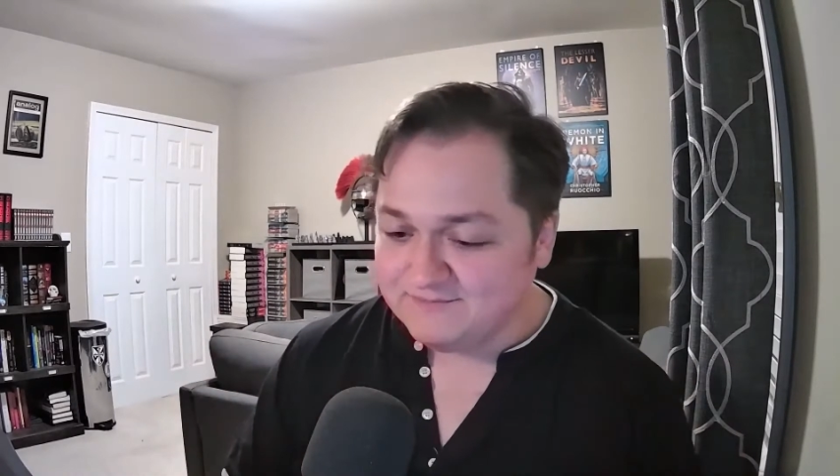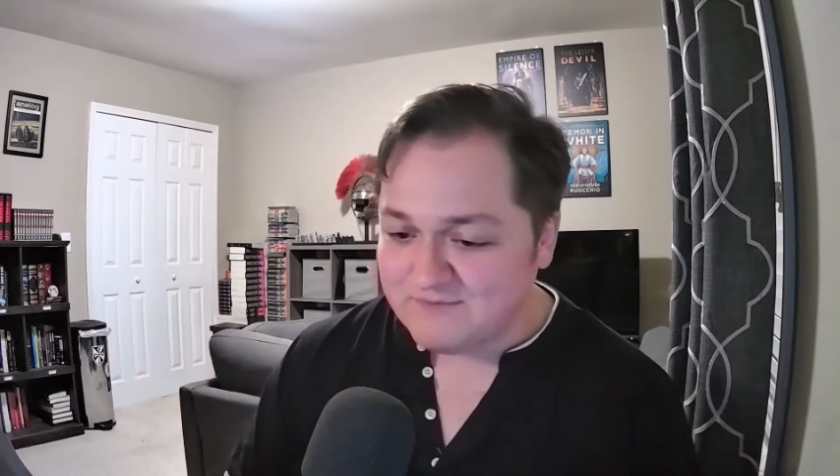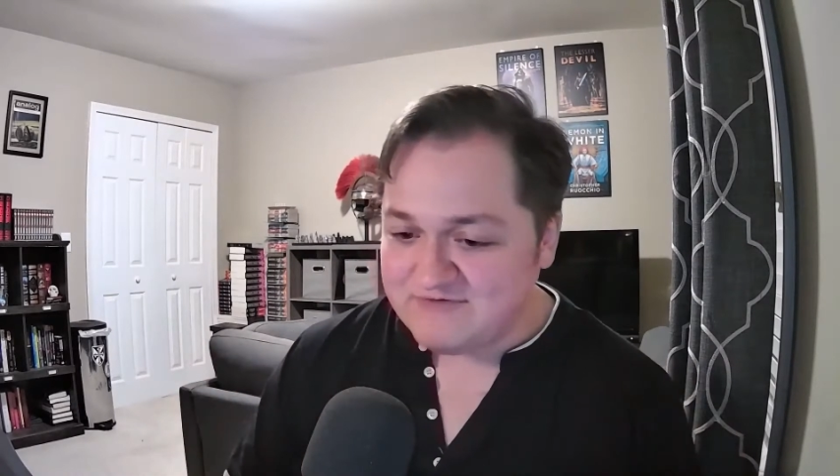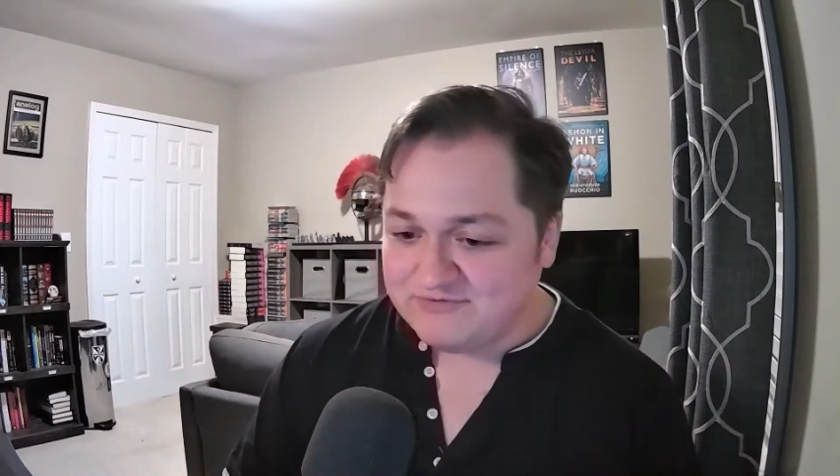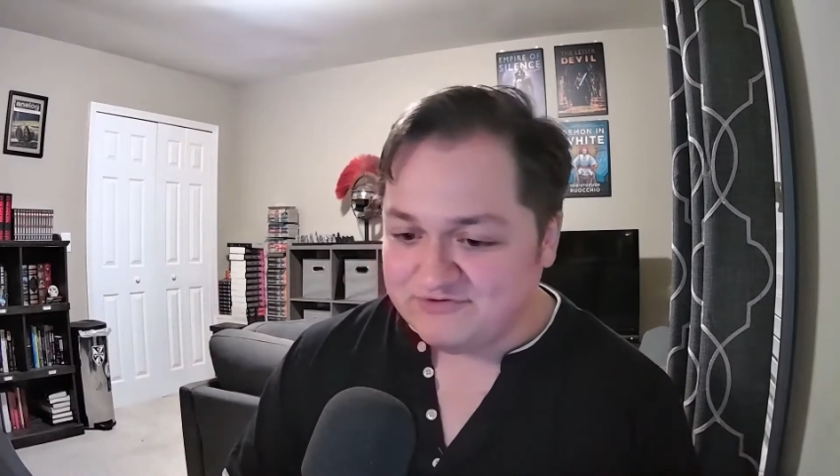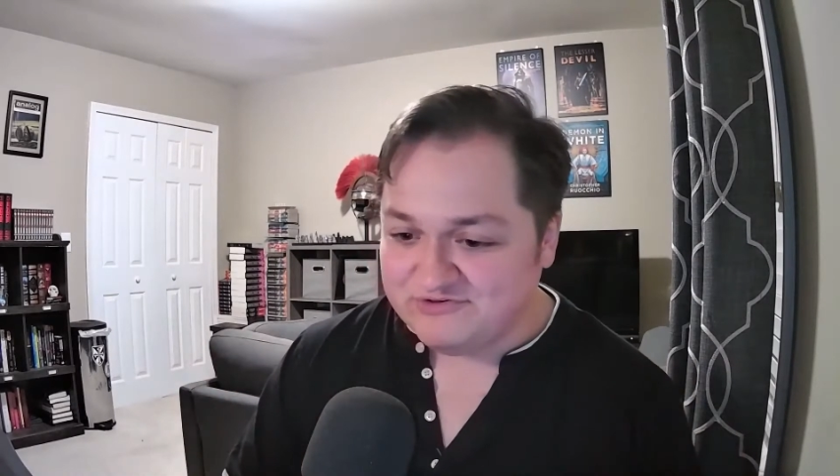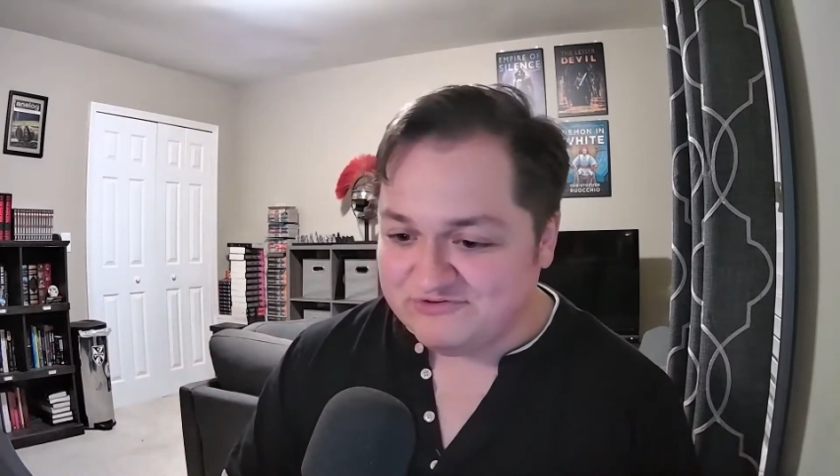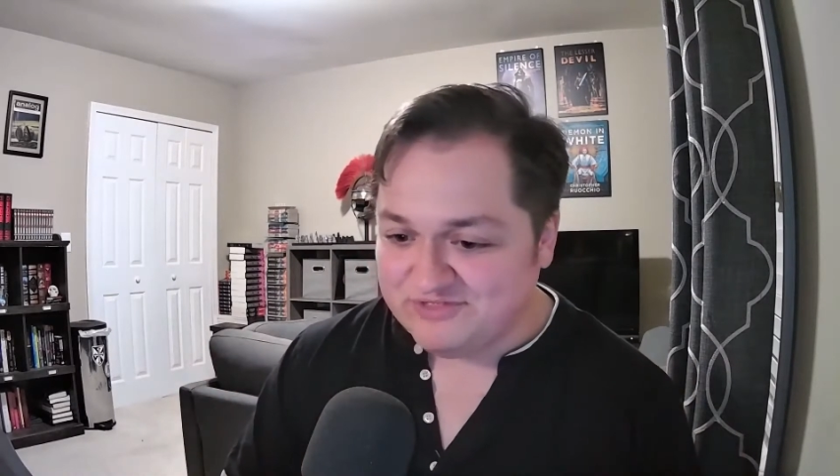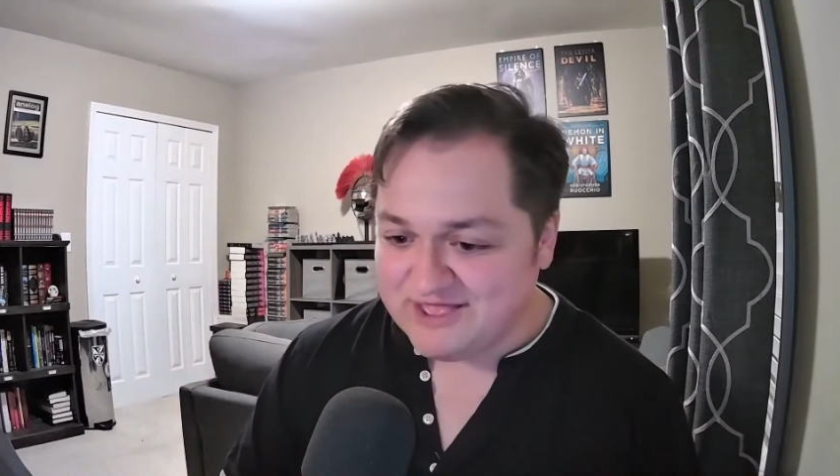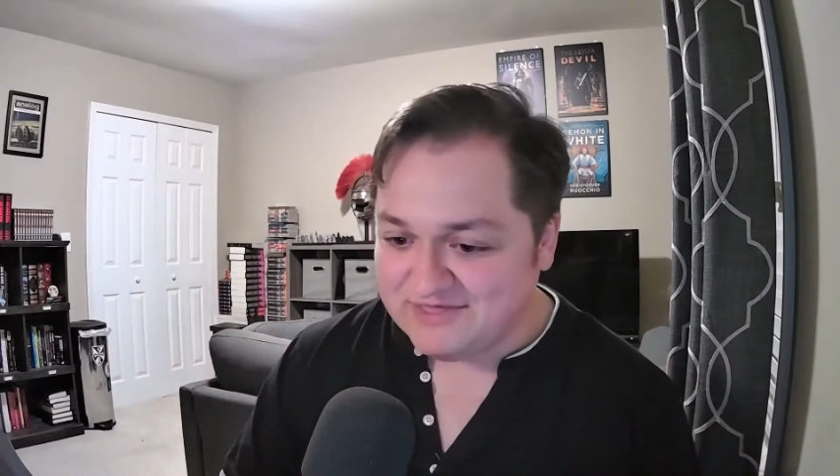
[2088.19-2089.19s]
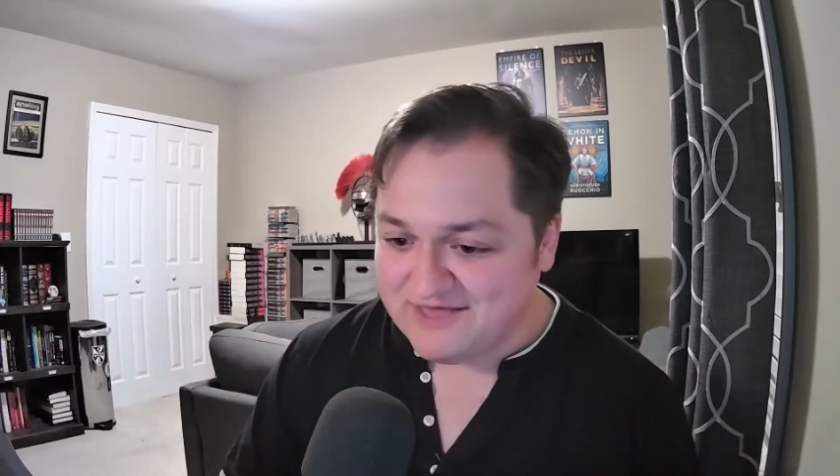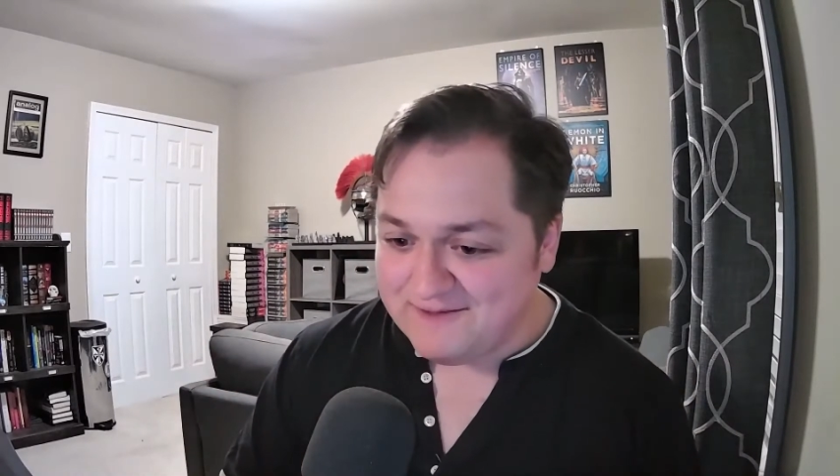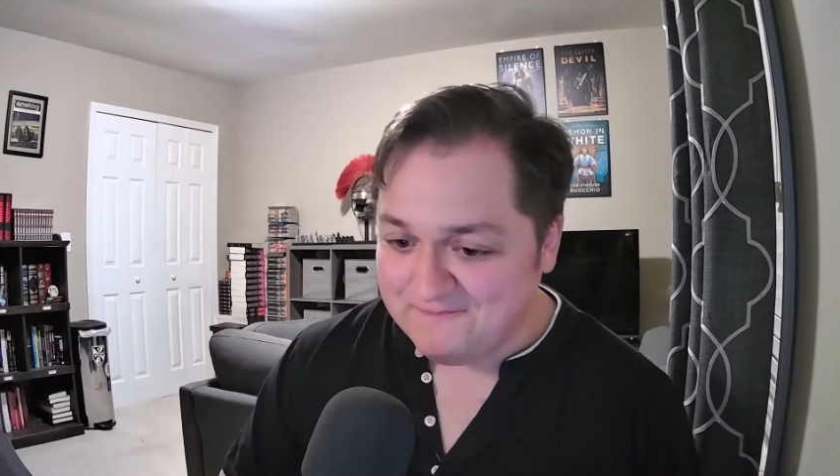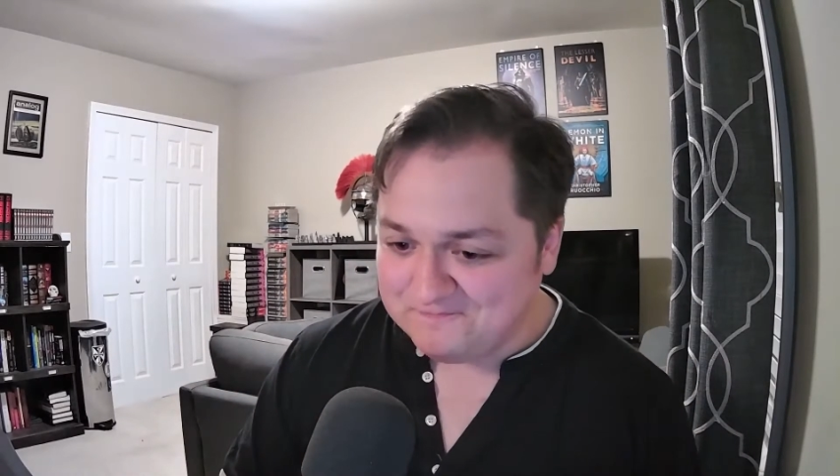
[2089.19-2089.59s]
references like that.